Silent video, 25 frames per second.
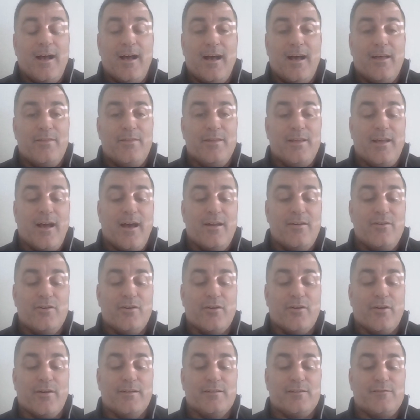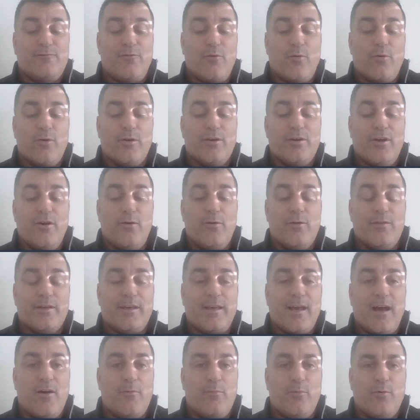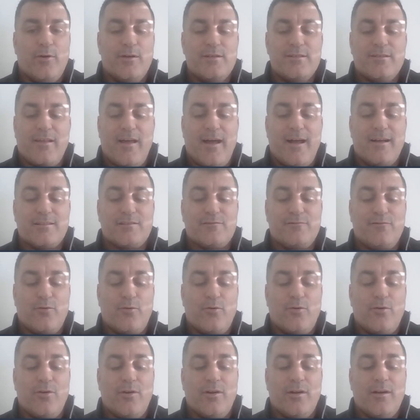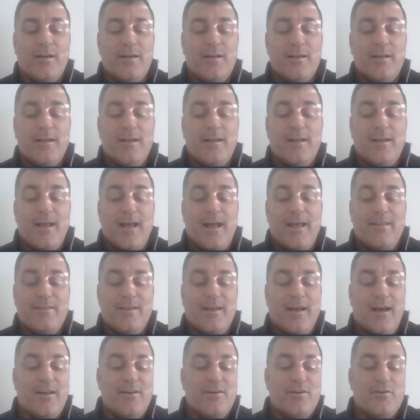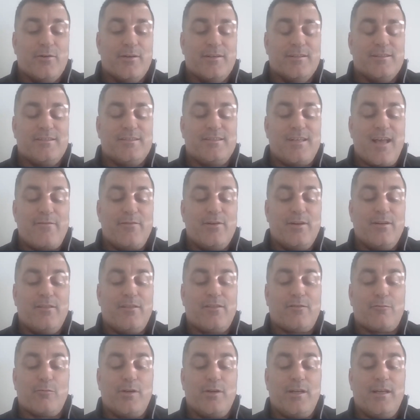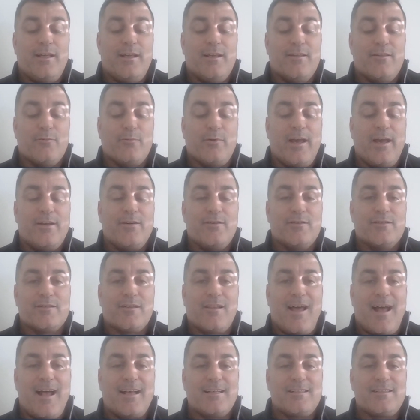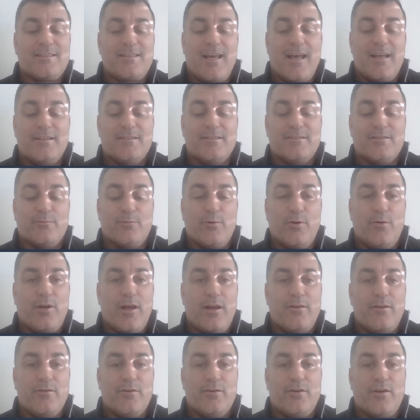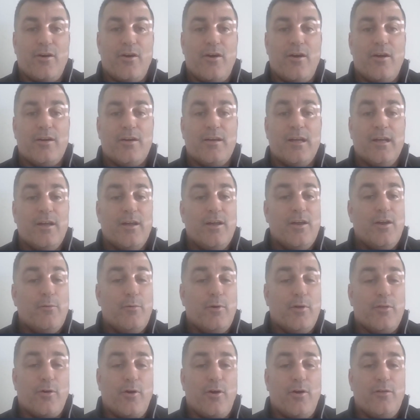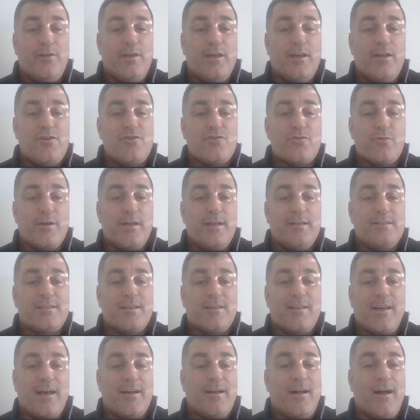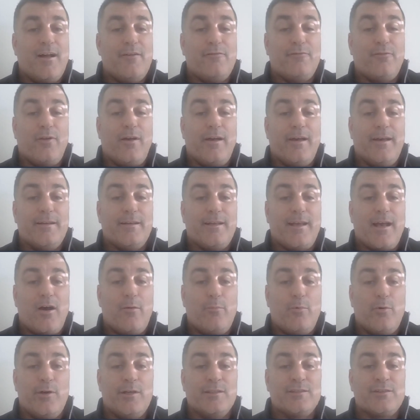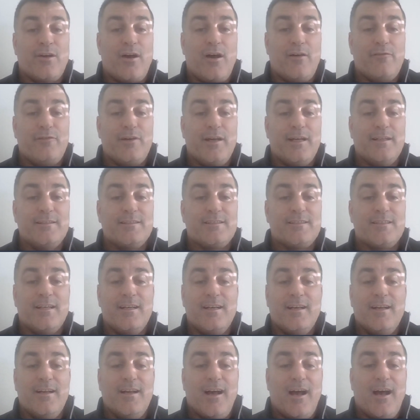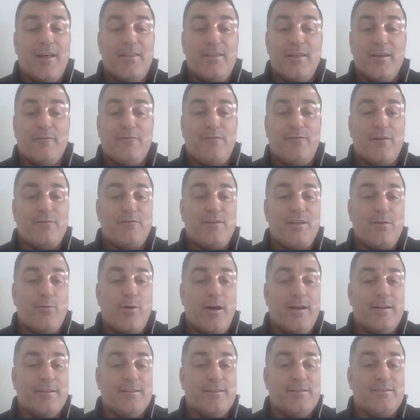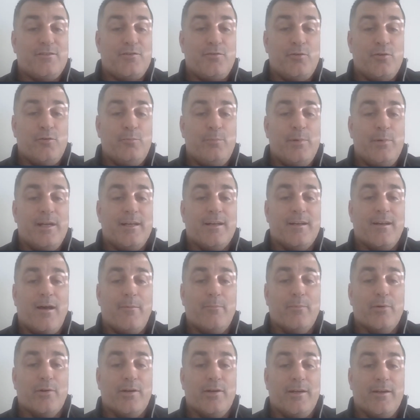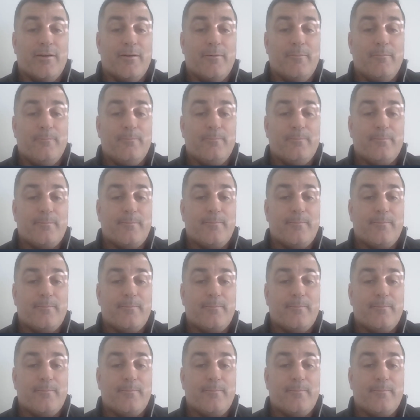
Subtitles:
The under is 4-0 in the Cowboys' last 4, and the under is 7-3 in the Raiders' last 10 as a road underdog. With all the injuries to that high-flying Cowboys offense, I think 51 is too big a number here.